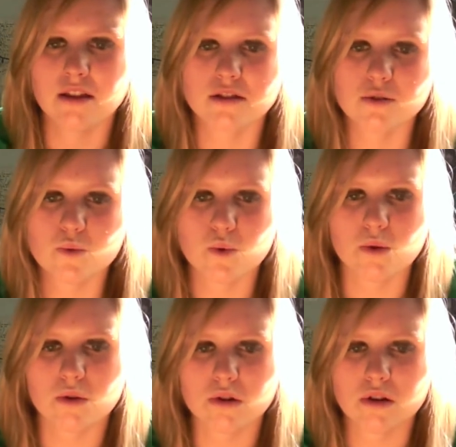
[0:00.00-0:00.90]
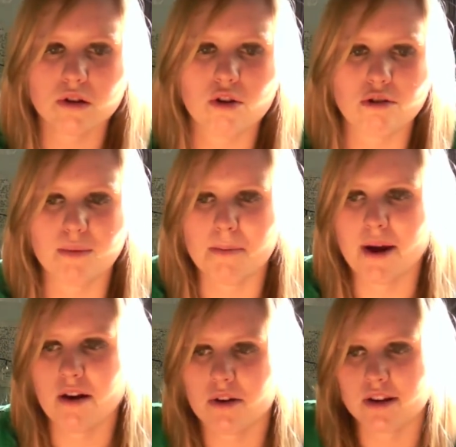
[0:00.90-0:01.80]
the school called my
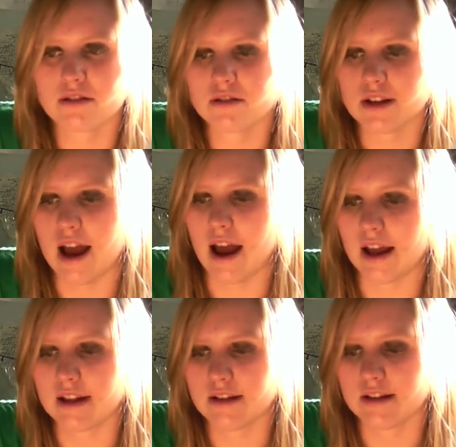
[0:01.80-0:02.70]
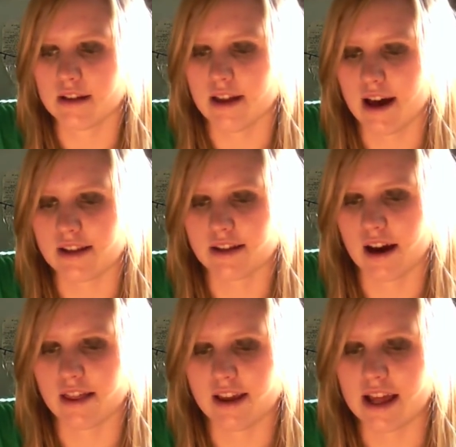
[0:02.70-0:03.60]
parents, and that is
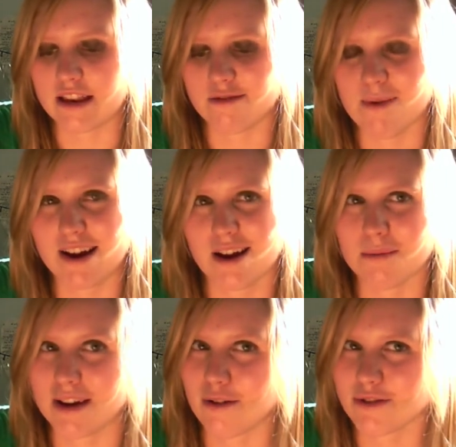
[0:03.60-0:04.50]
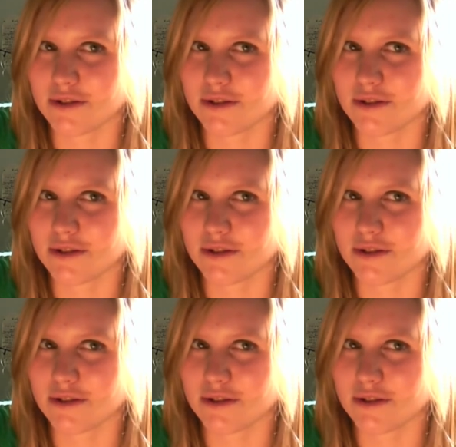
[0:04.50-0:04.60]
kind of the end of my coming out